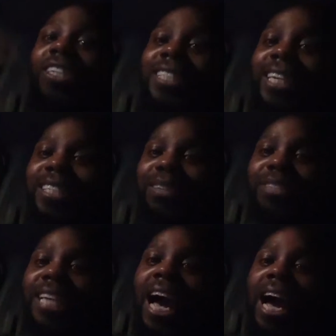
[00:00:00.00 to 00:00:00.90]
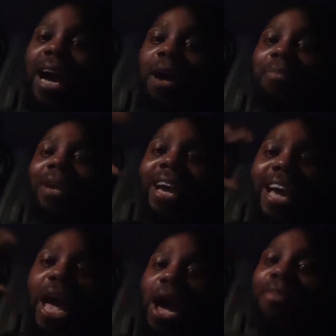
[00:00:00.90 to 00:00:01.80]
sense of time,
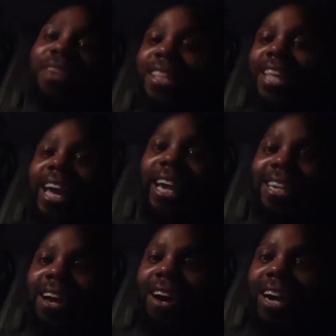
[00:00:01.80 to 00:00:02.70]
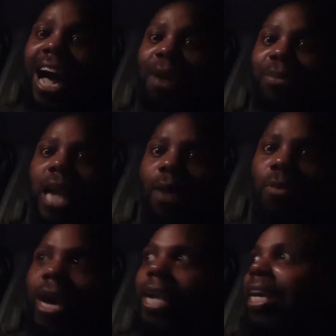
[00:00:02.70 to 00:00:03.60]
everything, dog. I was like,
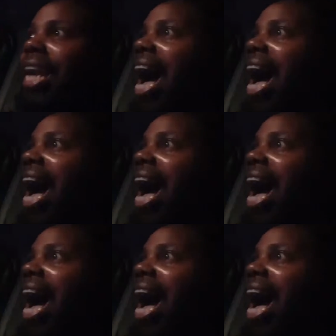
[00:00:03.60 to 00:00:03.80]
when did